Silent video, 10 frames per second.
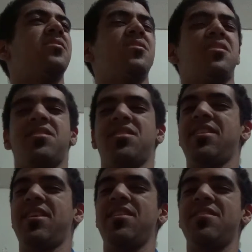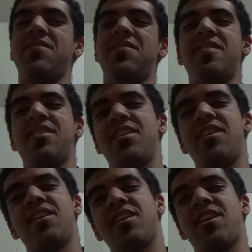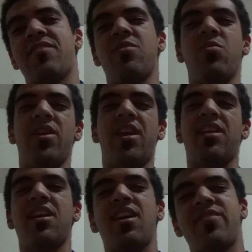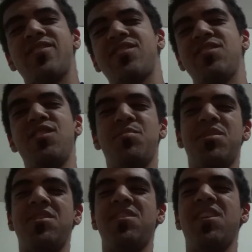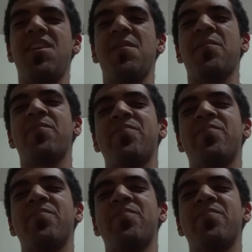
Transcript: I was in a kind of half awake, half asleep state.